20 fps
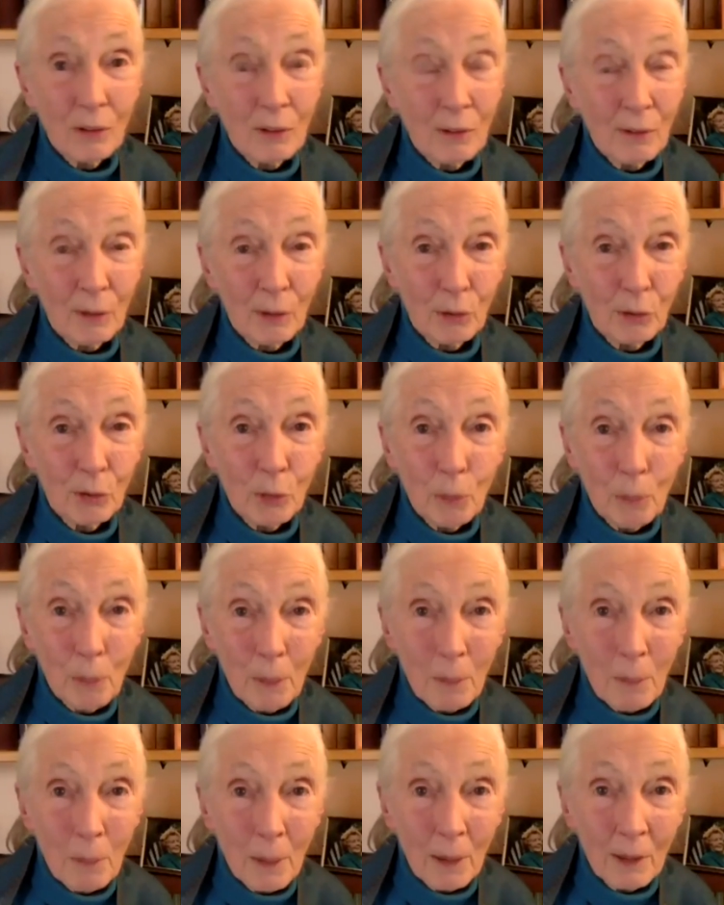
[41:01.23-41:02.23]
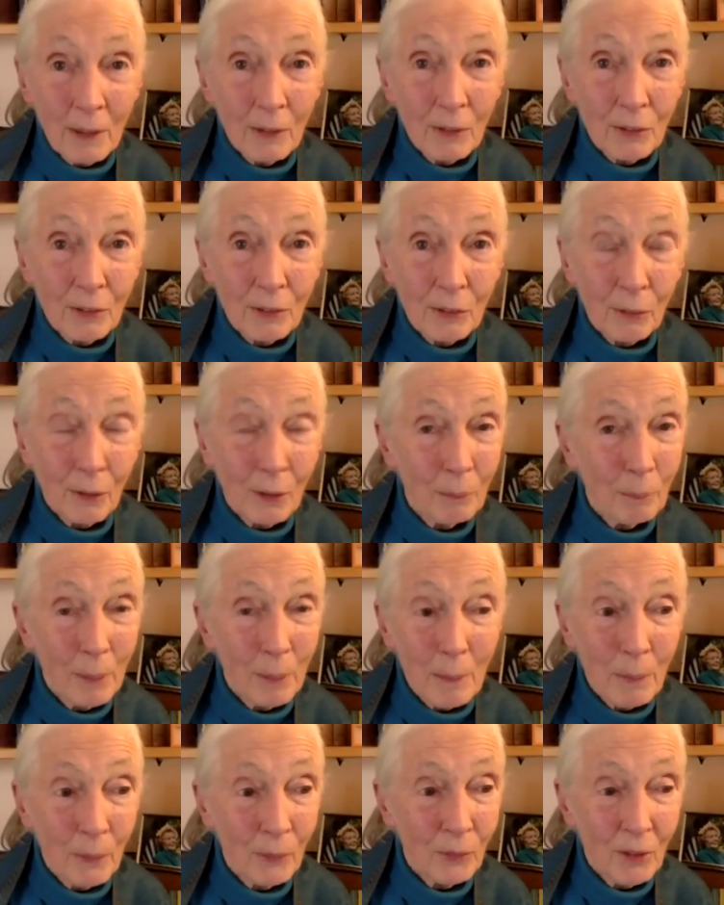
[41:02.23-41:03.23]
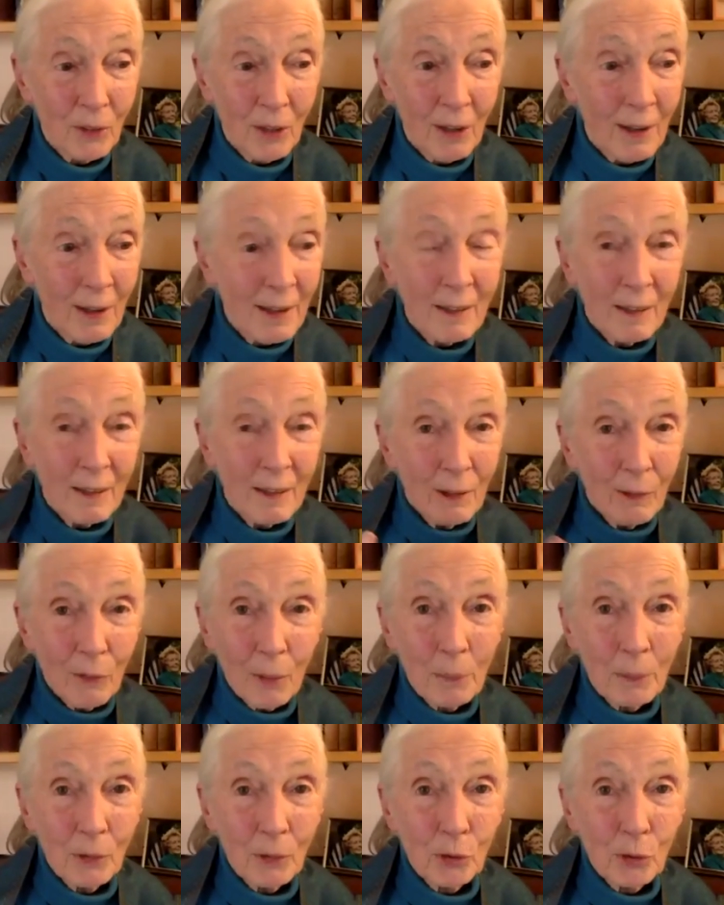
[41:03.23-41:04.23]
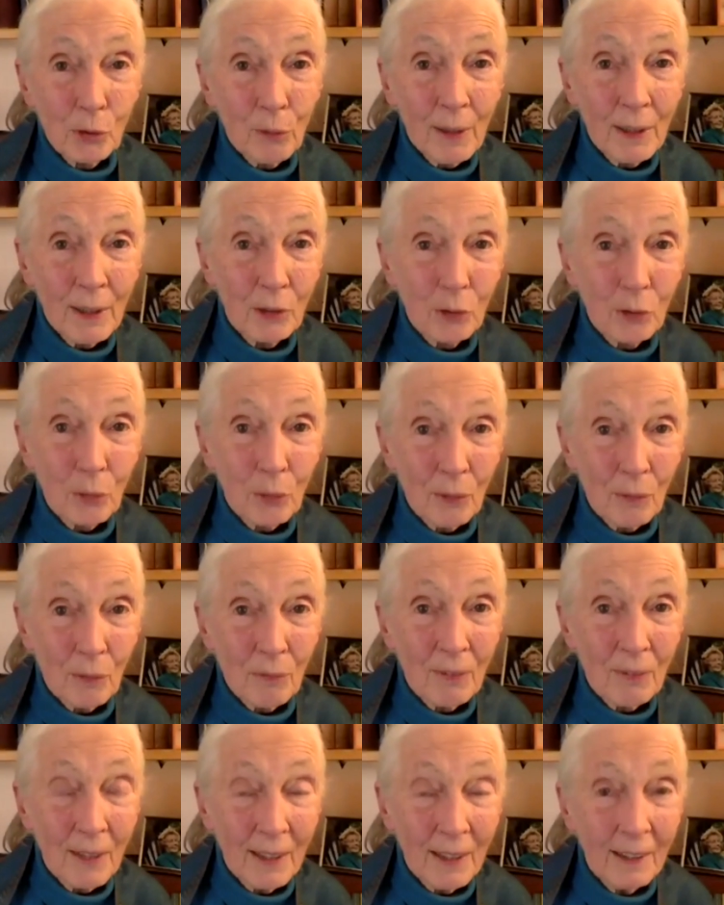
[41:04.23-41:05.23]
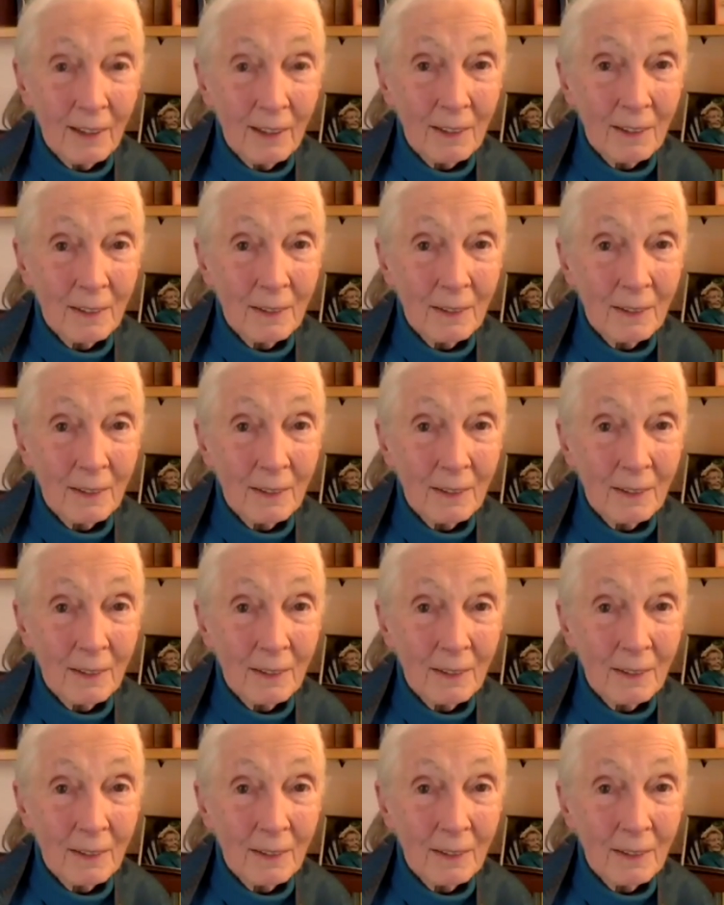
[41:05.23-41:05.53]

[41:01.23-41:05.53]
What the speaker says: the superbugs so that people die from a scratch on a finger.